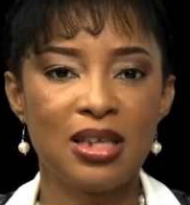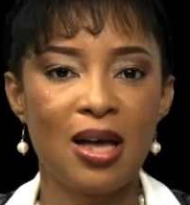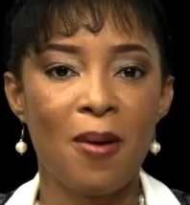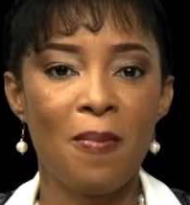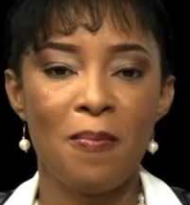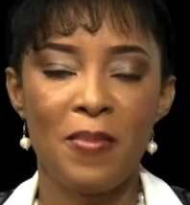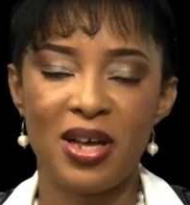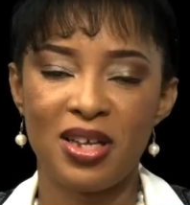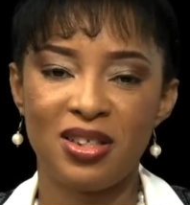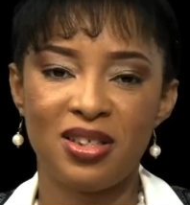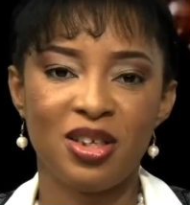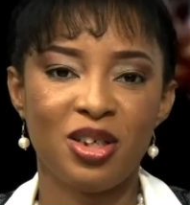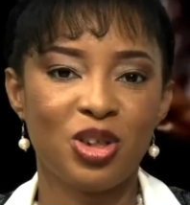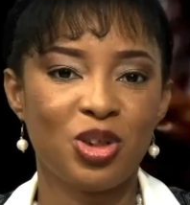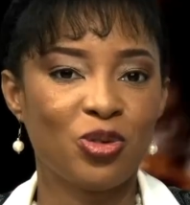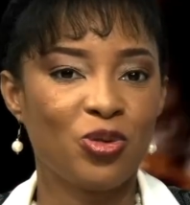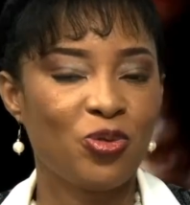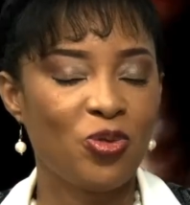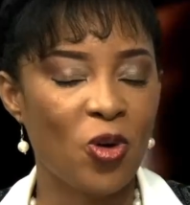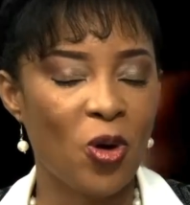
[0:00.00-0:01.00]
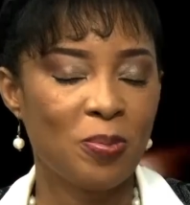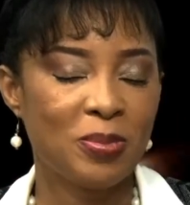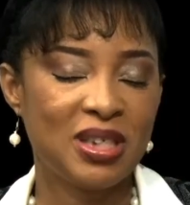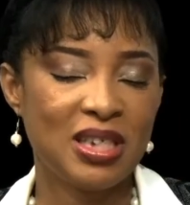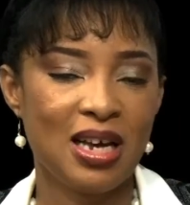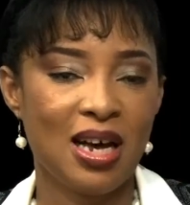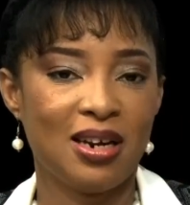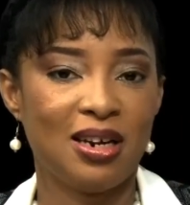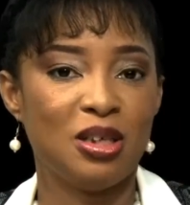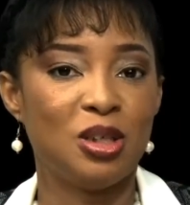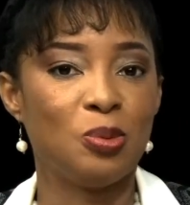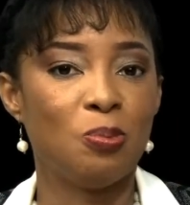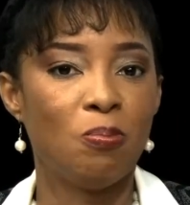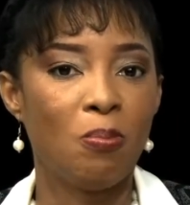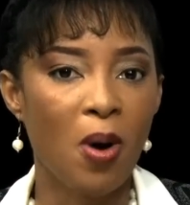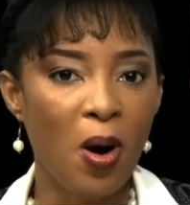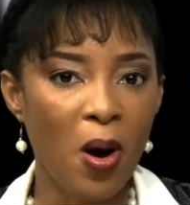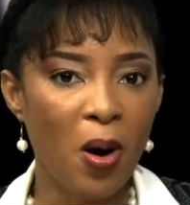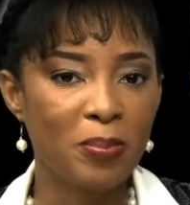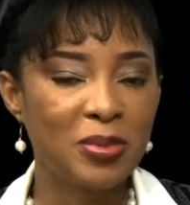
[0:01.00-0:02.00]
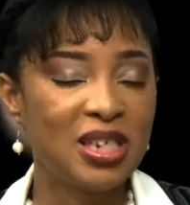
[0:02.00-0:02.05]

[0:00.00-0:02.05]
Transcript: a message from Tiana's mom.